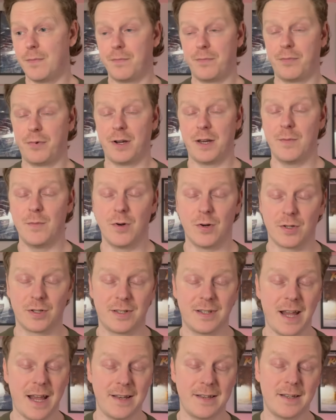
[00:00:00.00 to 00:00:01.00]
pretty much
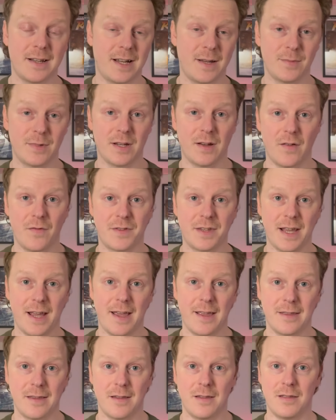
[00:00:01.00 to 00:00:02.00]
10 times out of
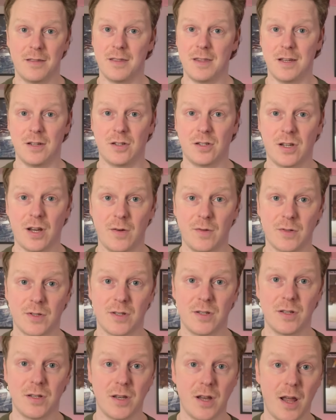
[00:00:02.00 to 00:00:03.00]
10, it
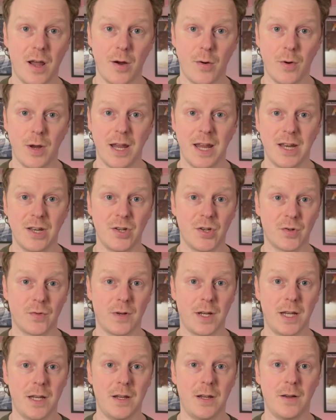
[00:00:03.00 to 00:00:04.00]
shows no
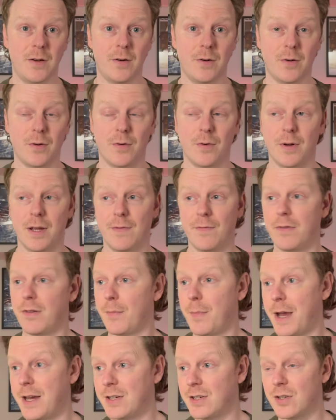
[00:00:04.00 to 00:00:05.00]
injury or
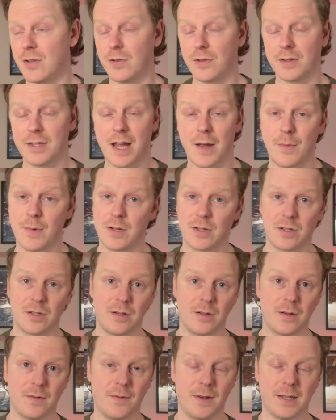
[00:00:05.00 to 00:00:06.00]
inflammation or damage
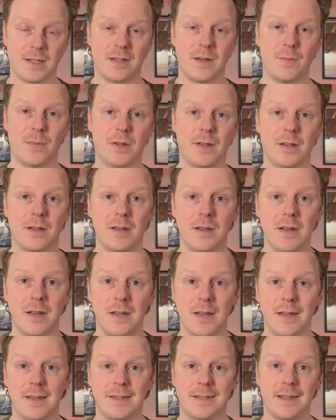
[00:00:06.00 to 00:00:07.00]
to the vestibular
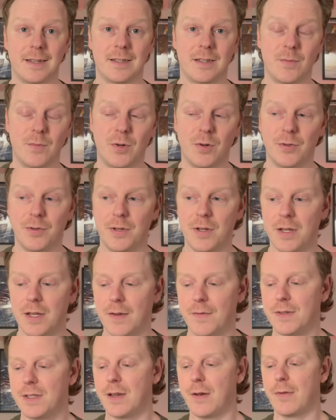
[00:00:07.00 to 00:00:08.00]
system or
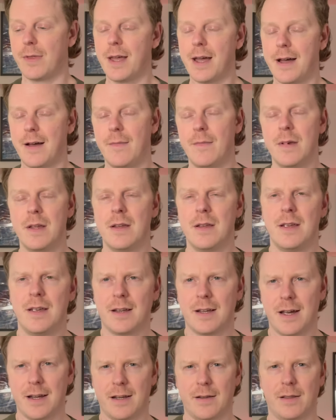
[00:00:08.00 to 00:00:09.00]
nerve. So that
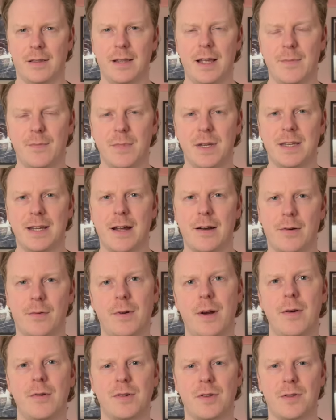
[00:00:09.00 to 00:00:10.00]
kind of led me down a
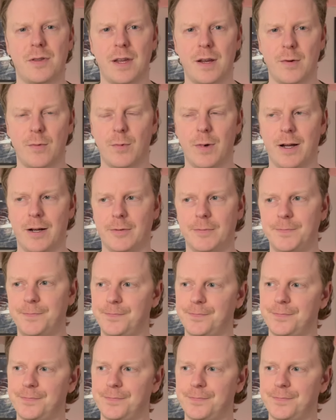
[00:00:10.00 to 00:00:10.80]
road to think, well,